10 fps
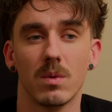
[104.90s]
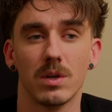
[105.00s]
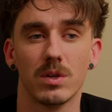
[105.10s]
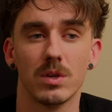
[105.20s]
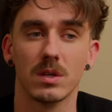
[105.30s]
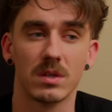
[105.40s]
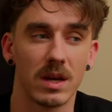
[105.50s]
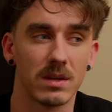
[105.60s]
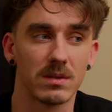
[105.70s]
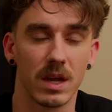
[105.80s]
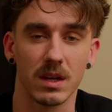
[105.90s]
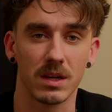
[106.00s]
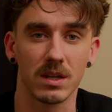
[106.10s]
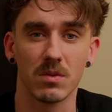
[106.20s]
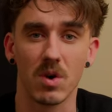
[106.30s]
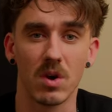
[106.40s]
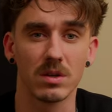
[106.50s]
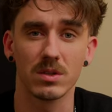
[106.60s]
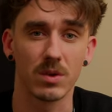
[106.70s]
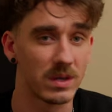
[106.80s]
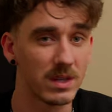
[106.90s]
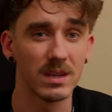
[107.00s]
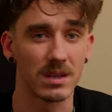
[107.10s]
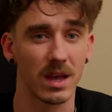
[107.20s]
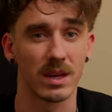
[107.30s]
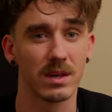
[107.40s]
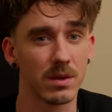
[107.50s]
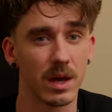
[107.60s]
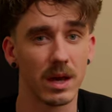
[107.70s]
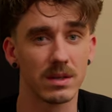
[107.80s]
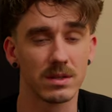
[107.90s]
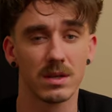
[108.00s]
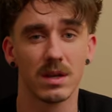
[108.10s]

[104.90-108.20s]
which is not technically wrong, so I didn't lie to you guys.